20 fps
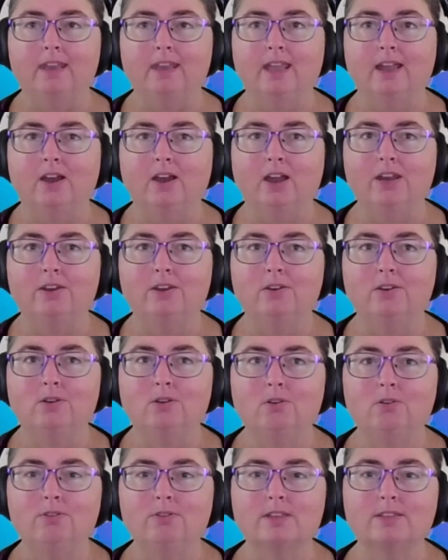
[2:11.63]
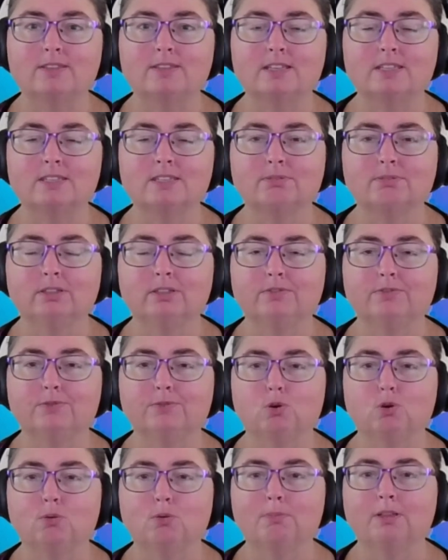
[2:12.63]
Now, I know that sounds really
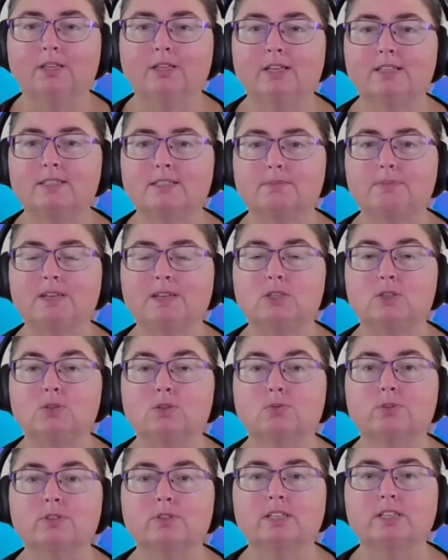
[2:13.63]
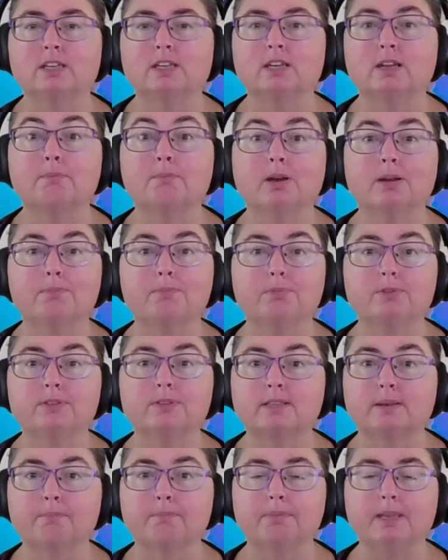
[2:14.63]
formal and it's a bit daunting and it might put
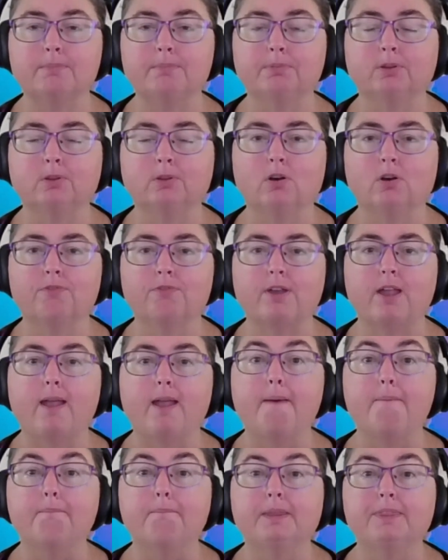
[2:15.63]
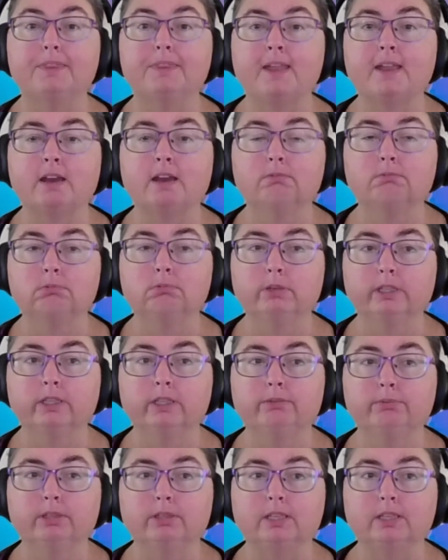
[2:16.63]
some people off, but they are
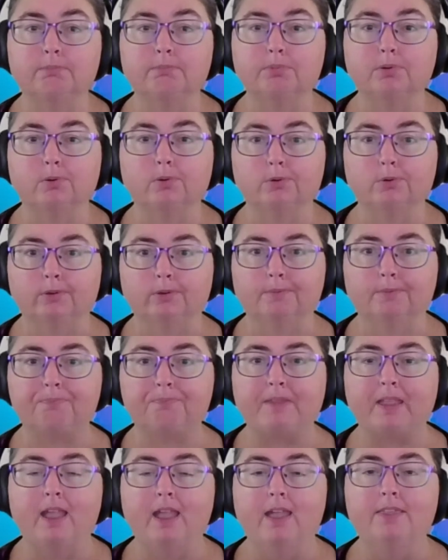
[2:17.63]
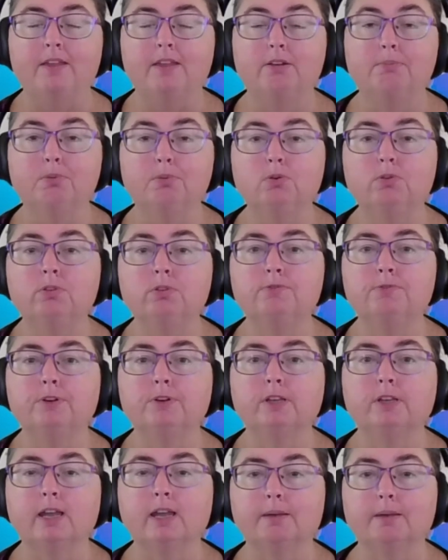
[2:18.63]
really, really important. They're important
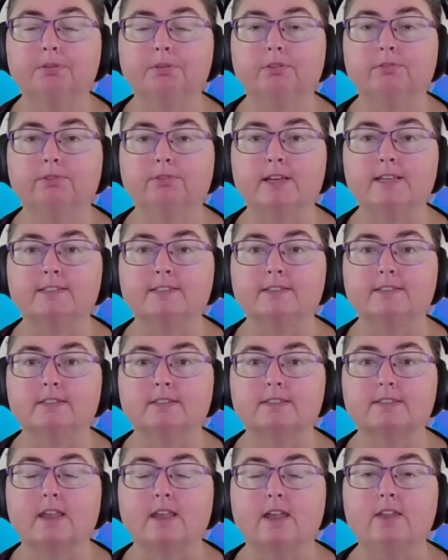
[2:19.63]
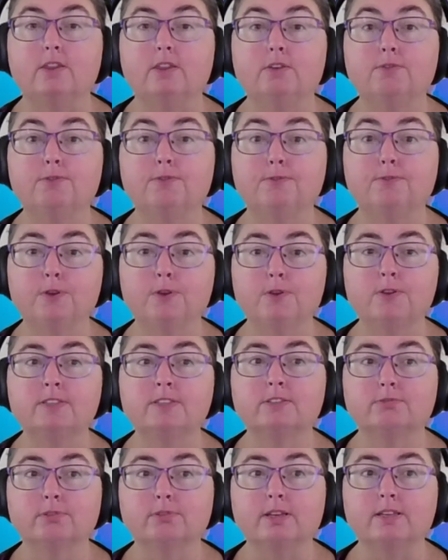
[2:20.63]
for a couple of reasons. The
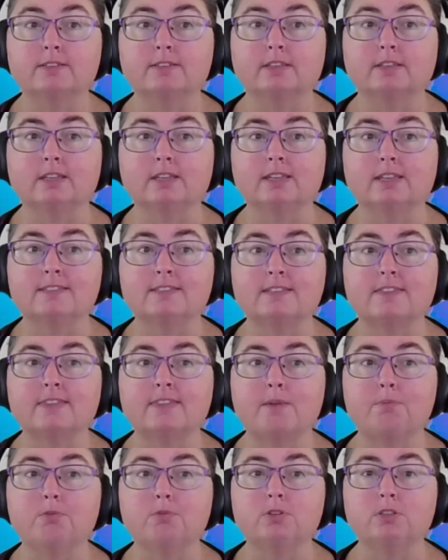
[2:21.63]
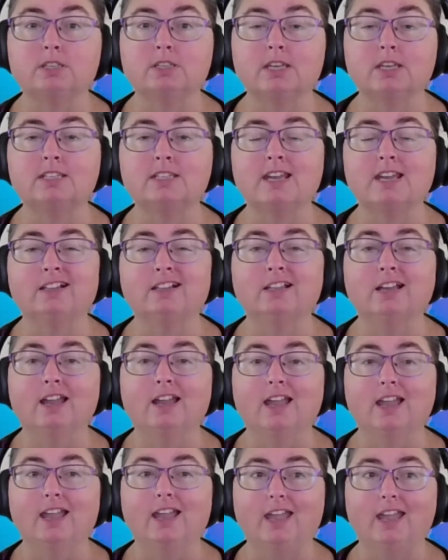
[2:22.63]
first reason is that they will detail
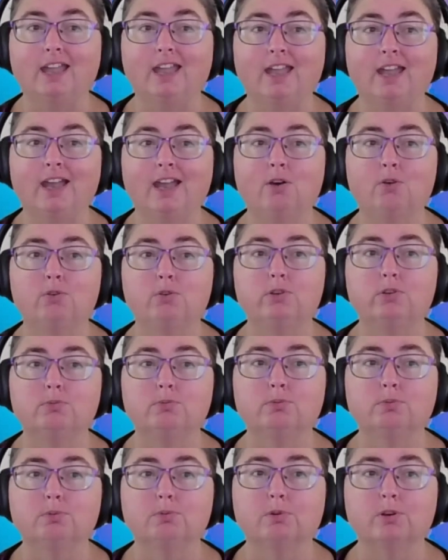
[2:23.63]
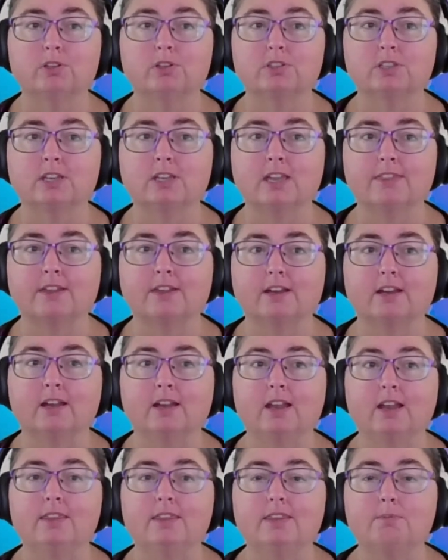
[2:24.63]
how you will work together.
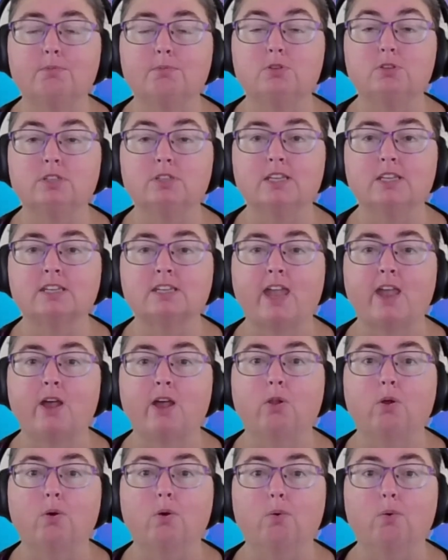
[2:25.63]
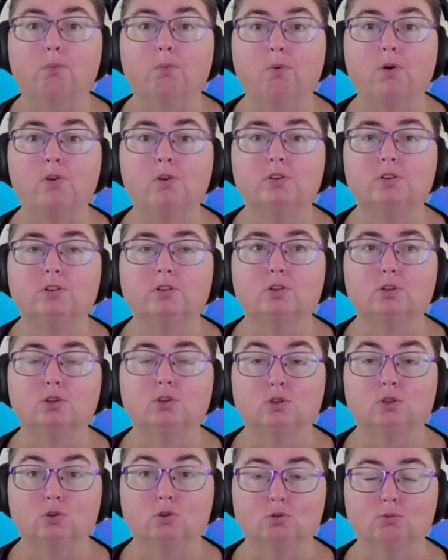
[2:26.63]
They will detail what
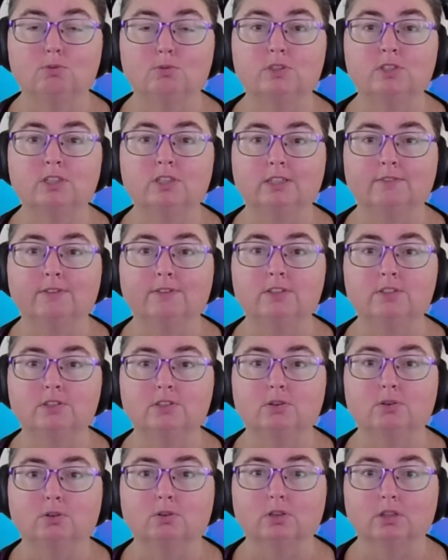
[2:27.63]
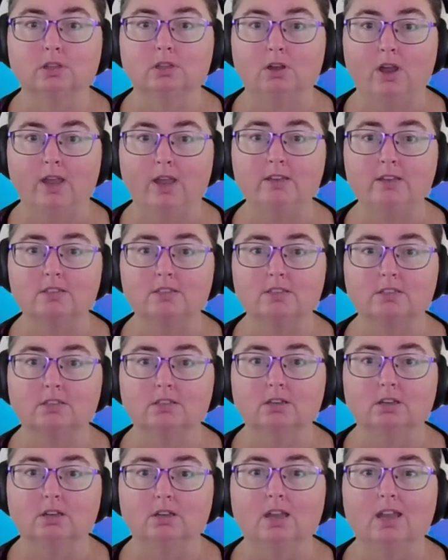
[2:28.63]
you will deliver to your client
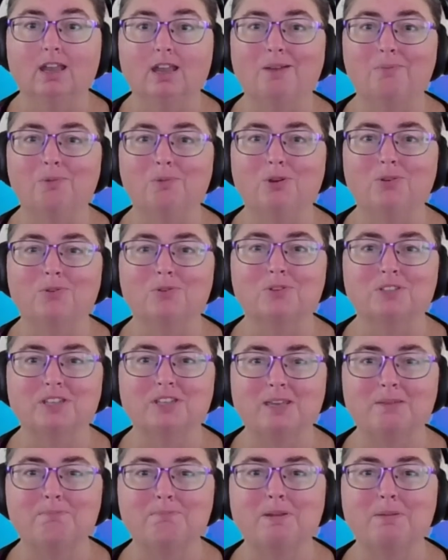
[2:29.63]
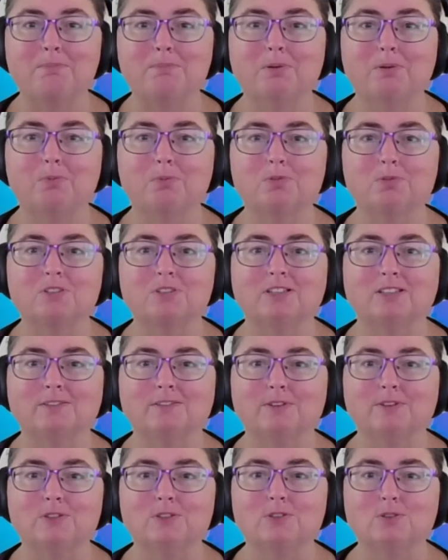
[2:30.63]
and what your team member will
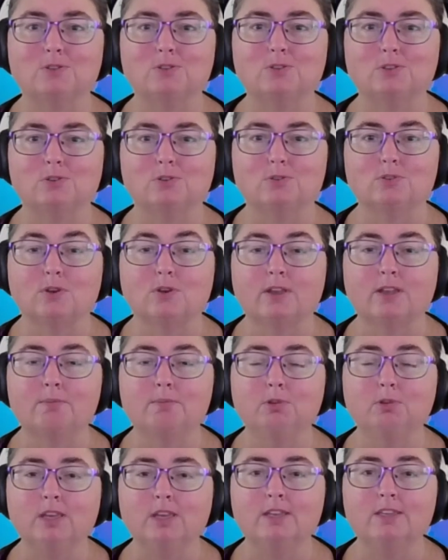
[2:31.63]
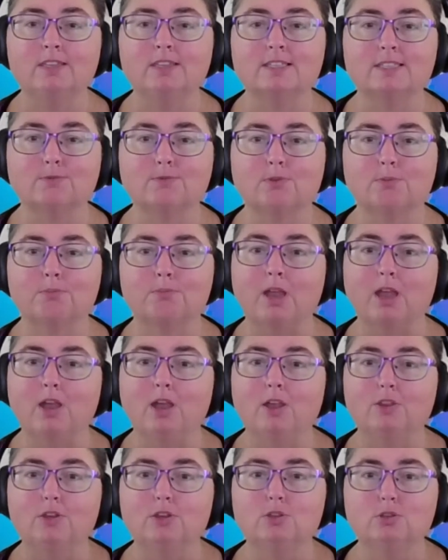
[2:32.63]
deliver to you. So I am looking at this from
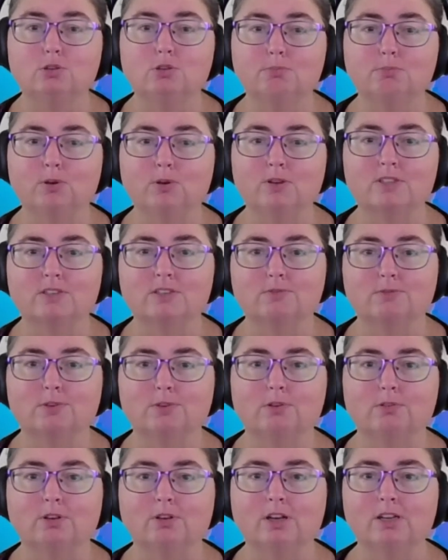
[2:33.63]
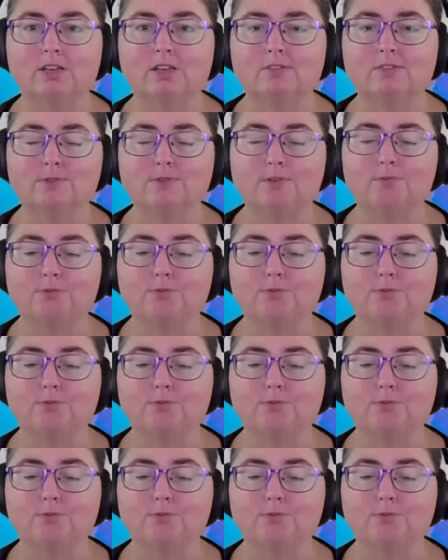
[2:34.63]
the two points of view, right?